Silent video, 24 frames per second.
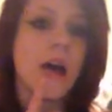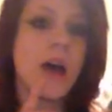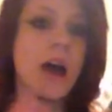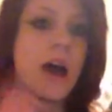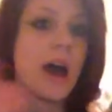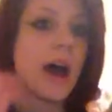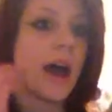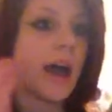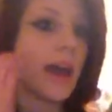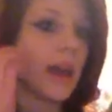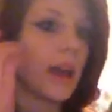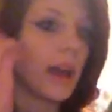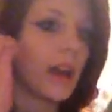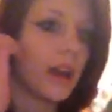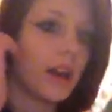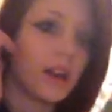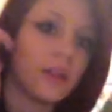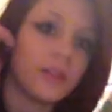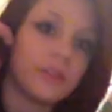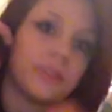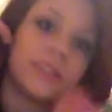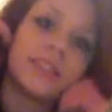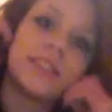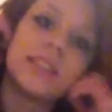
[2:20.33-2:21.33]
I
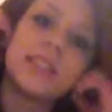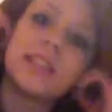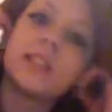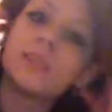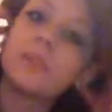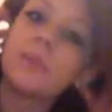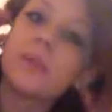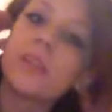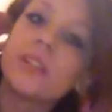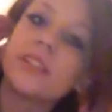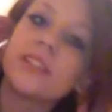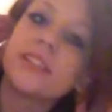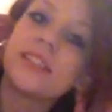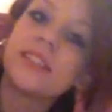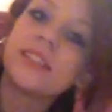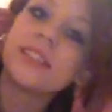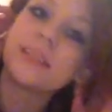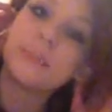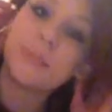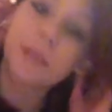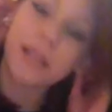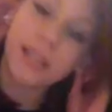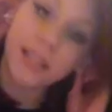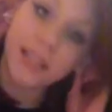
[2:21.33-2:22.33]
have 6 piercings
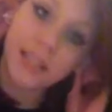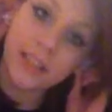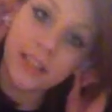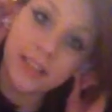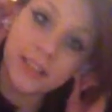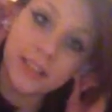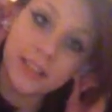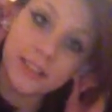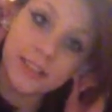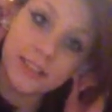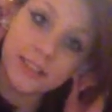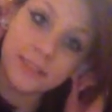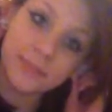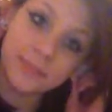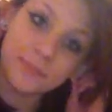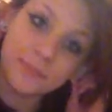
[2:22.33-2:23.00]
in my ears,